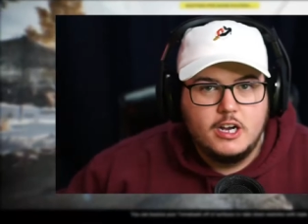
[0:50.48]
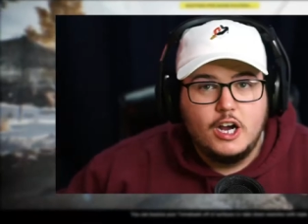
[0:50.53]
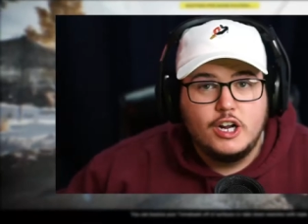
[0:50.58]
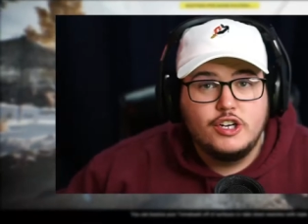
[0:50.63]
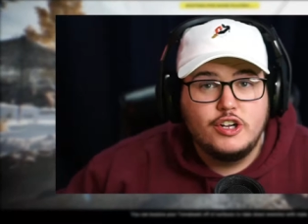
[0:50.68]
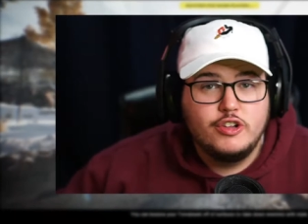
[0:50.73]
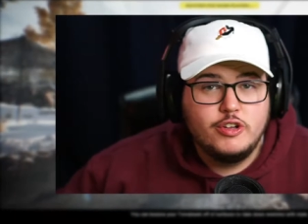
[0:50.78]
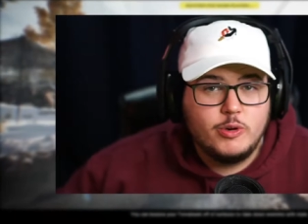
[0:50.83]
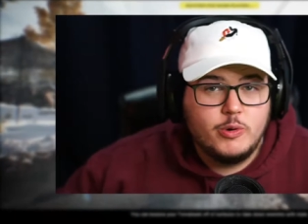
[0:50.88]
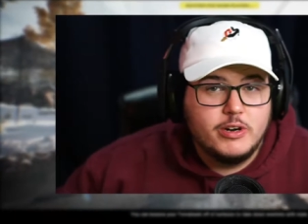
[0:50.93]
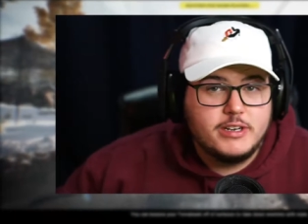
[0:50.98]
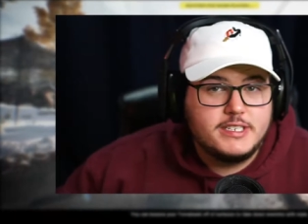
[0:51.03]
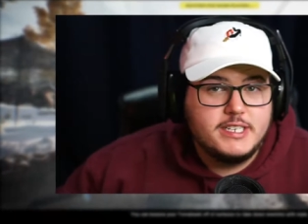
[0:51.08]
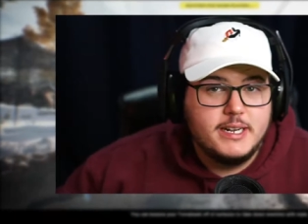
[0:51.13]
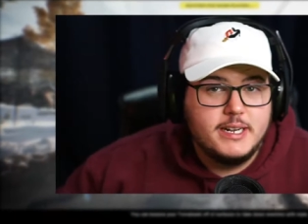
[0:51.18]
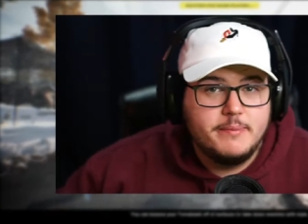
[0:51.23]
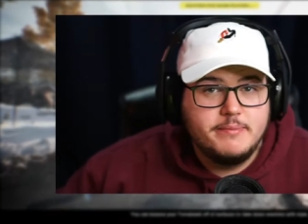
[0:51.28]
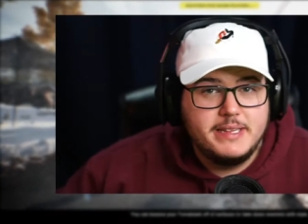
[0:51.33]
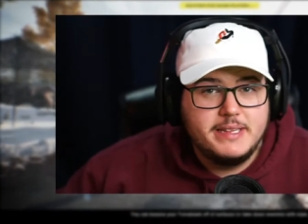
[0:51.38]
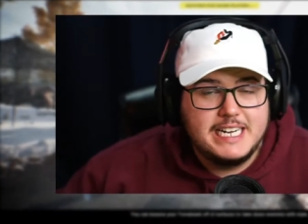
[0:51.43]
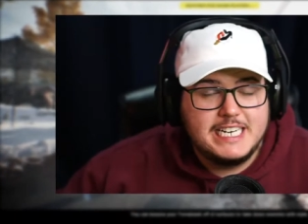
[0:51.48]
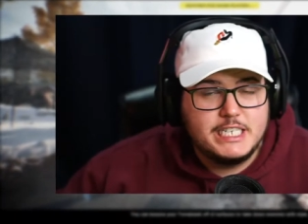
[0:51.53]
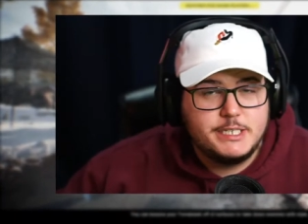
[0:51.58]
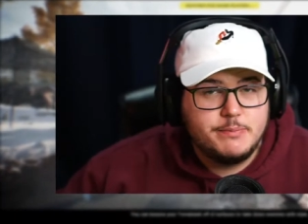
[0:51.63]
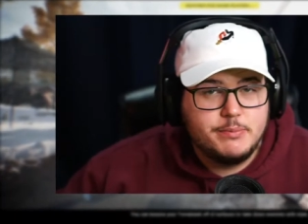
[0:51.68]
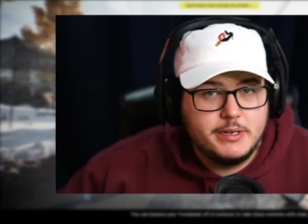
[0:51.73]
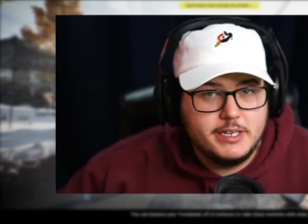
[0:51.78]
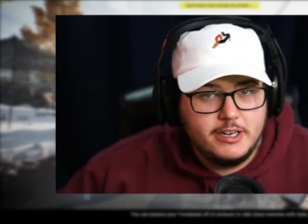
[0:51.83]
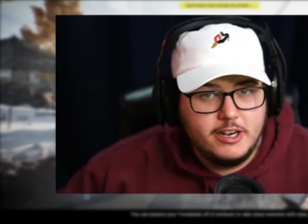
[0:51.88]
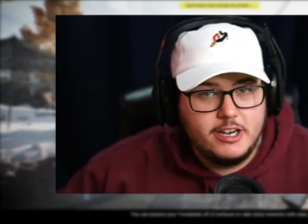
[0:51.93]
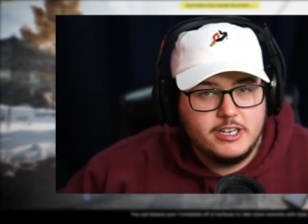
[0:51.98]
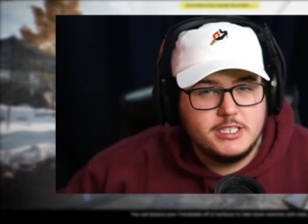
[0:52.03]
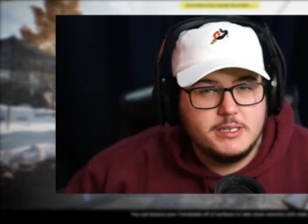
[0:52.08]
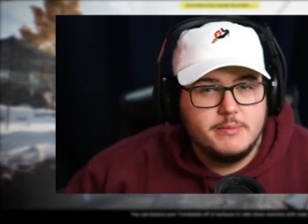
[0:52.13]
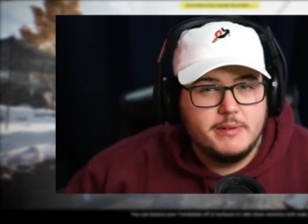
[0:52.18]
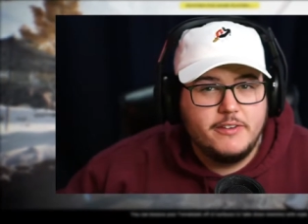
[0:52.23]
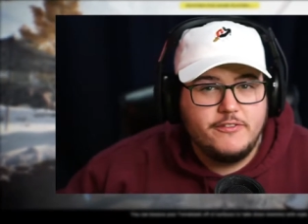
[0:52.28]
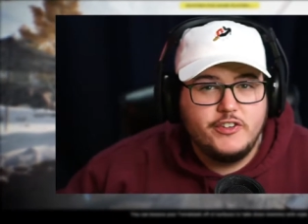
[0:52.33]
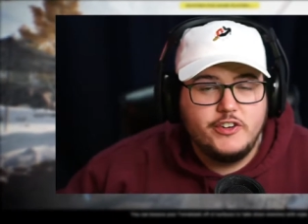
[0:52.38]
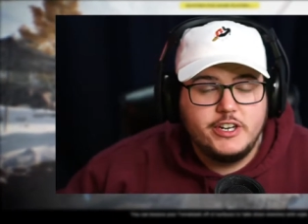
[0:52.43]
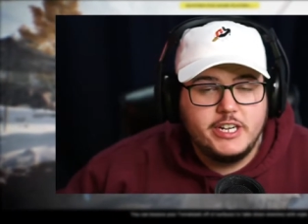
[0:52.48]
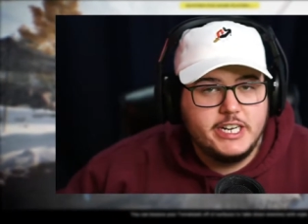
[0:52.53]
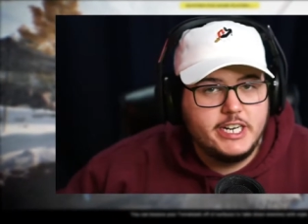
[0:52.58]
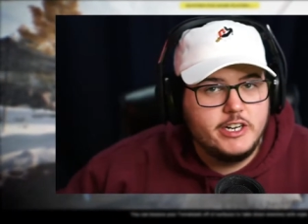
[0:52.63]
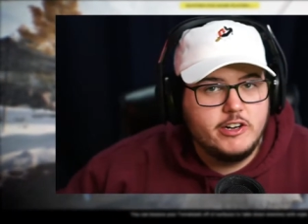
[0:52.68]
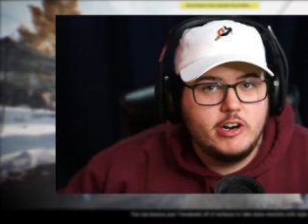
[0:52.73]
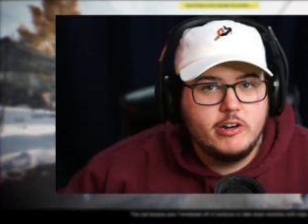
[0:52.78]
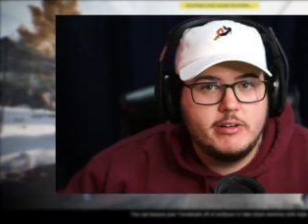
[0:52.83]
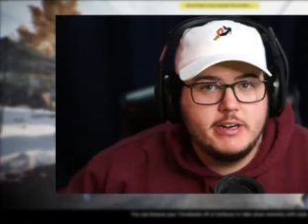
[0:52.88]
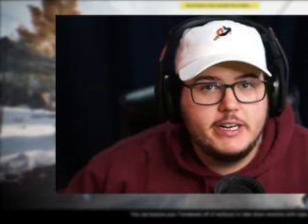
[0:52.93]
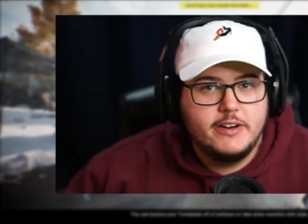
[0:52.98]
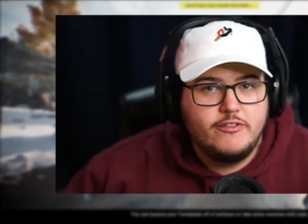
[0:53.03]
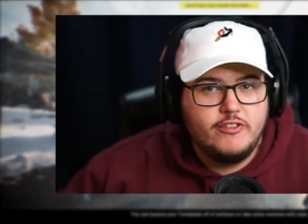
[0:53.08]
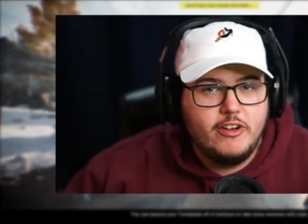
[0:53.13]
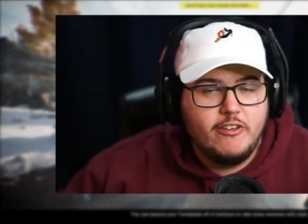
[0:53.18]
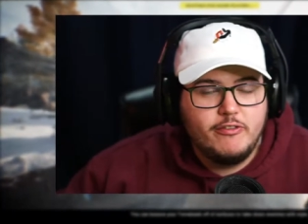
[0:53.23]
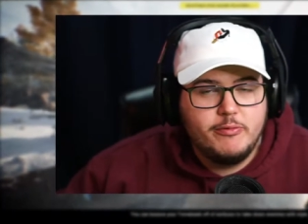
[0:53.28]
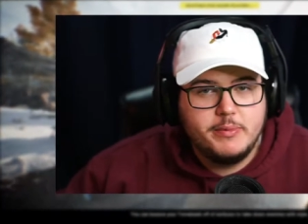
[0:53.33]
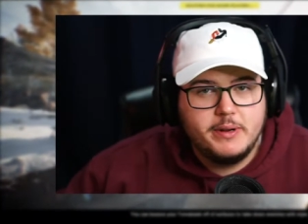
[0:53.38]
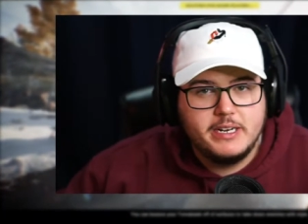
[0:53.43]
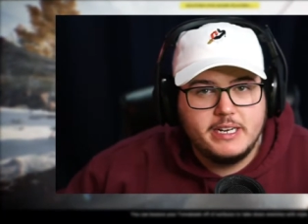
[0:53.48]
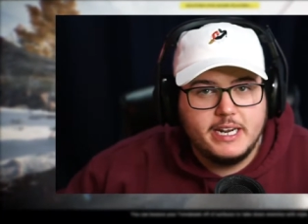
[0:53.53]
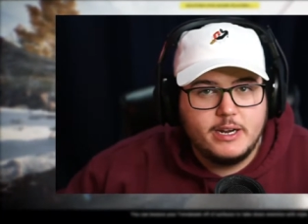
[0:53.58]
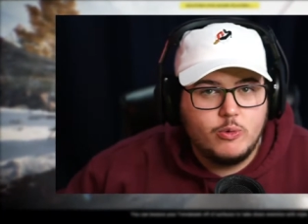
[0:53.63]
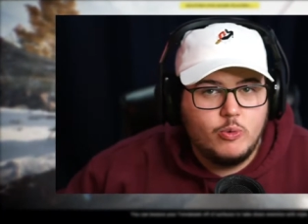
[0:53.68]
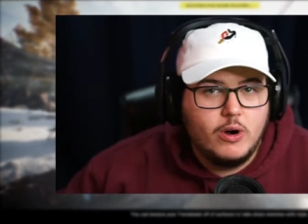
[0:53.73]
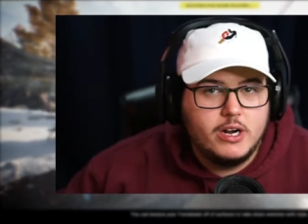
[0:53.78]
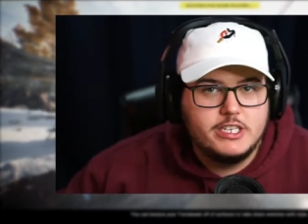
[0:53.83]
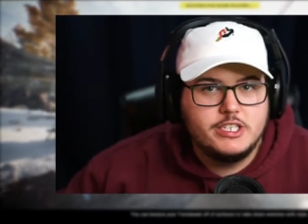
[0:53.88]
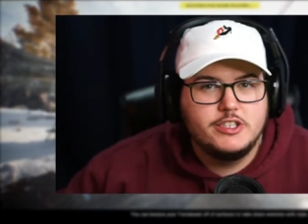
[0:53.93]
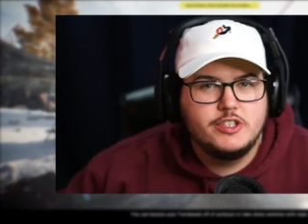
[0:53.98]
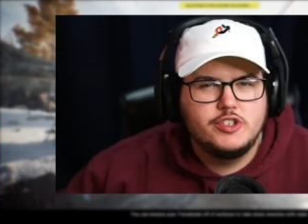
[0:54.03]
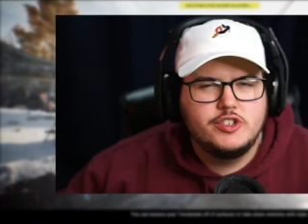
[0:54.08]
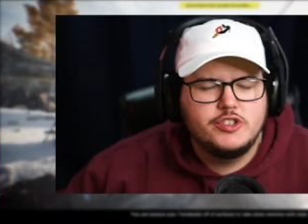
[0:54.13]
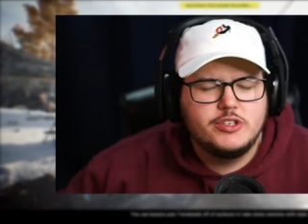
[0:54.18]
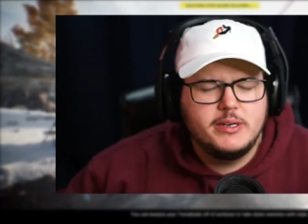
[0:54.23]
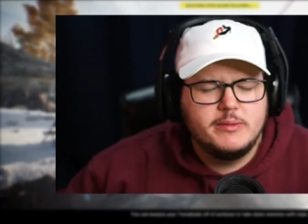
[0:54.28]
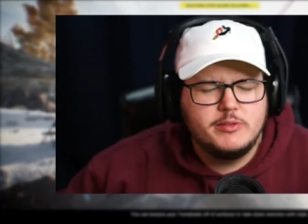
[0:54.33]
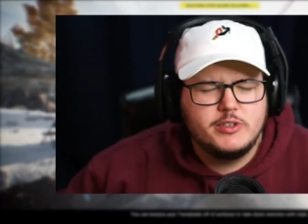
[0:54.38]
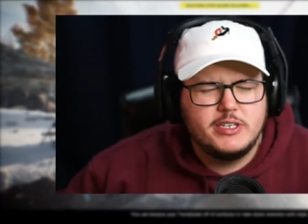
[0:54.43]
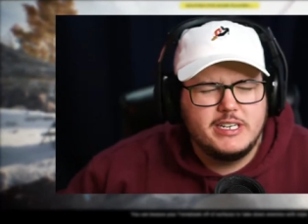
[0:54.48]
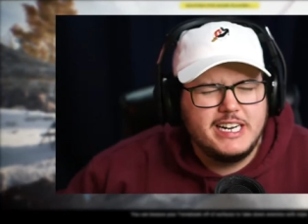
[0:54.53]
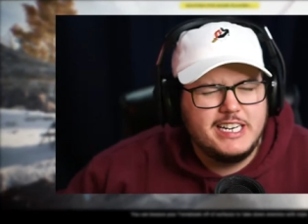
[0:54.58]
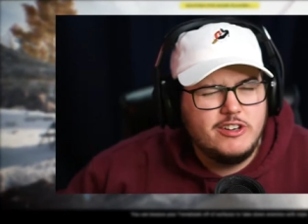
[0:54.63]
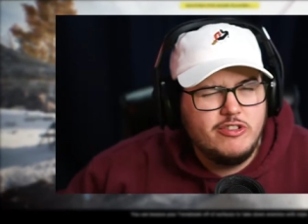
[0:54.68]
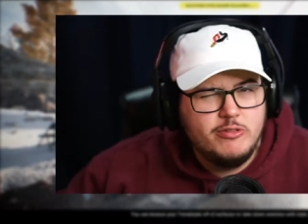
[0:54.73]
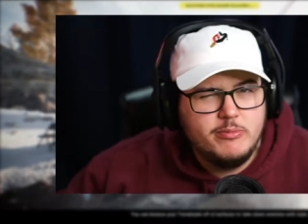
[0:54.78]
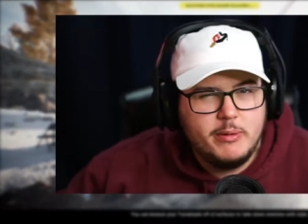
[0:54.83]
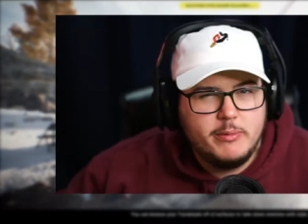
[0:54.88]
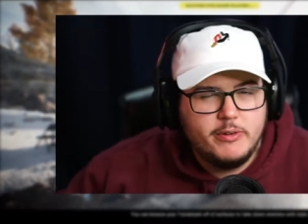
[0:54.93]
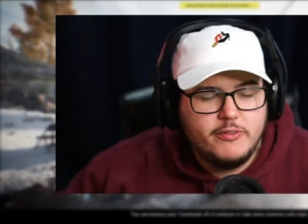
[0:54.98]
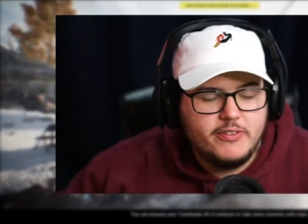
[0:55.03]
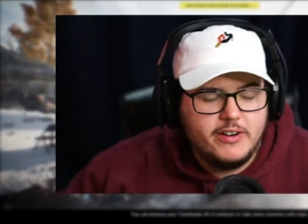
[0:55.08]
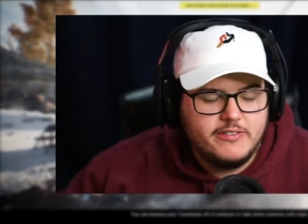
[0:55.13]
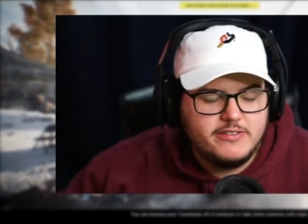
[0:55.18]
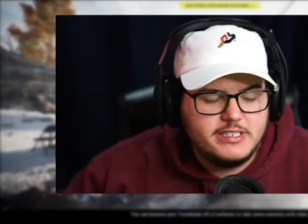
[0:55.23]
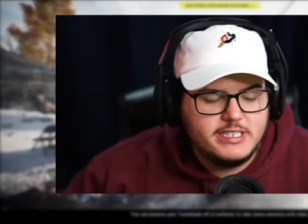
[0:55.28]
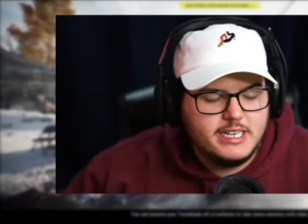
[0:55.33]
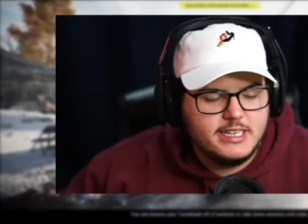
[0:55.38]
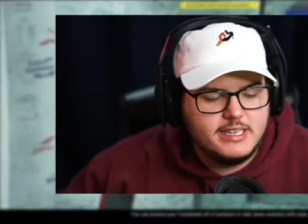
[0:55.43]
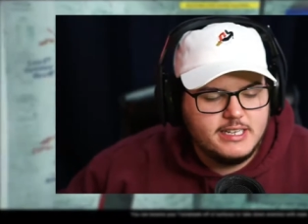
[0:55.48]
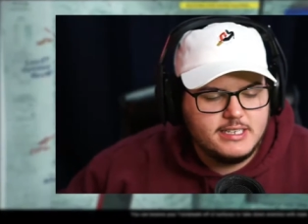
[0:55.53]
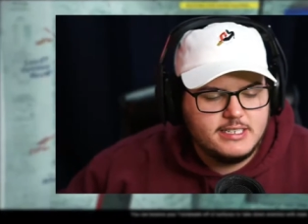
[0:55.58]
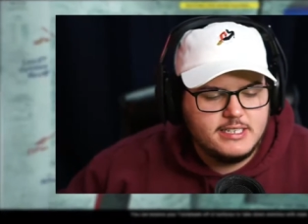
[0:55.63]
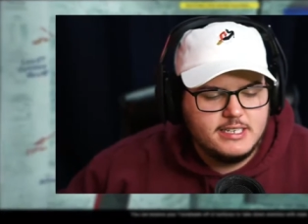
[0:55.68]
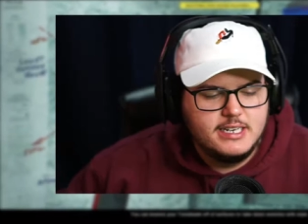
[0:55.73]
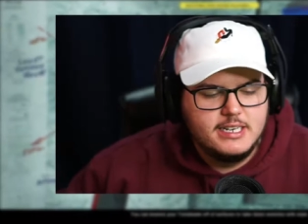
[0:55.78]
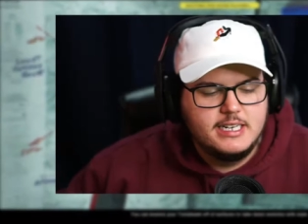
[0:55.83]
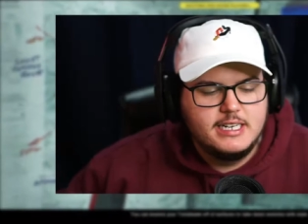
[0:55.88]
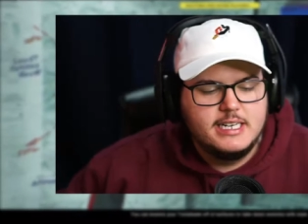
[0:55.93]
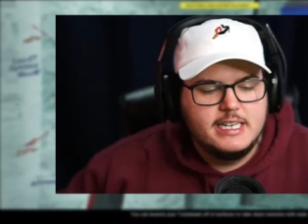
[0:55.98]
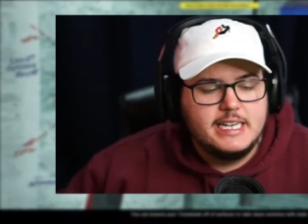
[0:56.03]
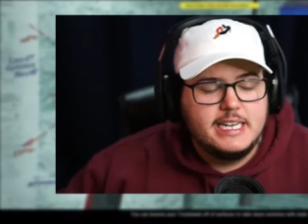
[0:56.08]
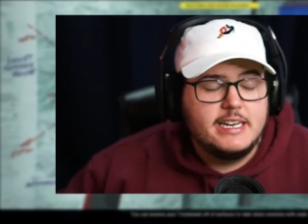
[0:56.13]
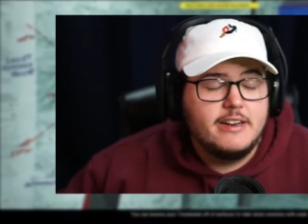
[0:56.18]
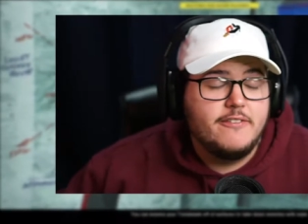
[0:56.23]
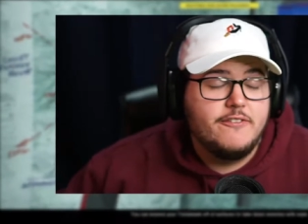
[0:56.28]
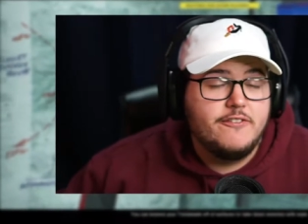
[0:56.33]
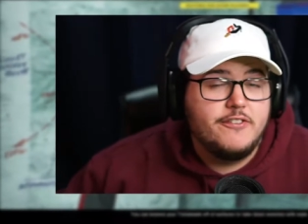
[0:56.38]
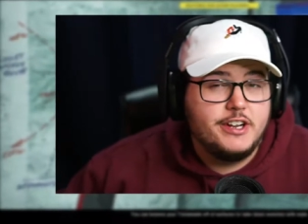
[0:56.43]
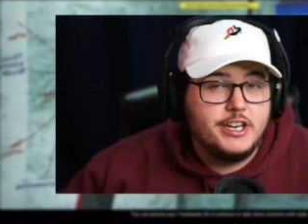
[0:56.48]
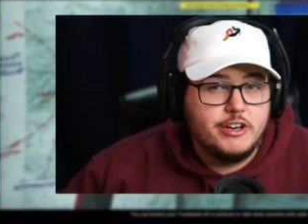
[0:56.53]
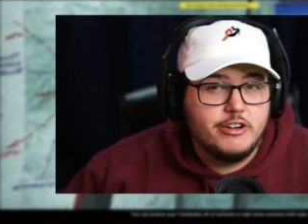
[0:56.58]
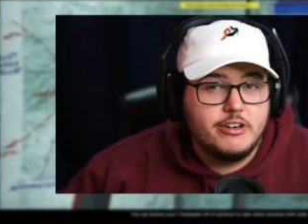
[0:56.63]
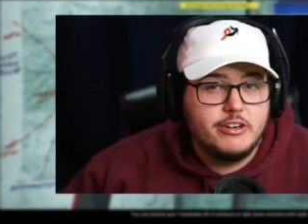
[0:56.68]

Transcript: Another quick tip that is pretty awesome. If you didn't know already, if you haven't been like watching the streams, and I don't remember if I've said this in a video or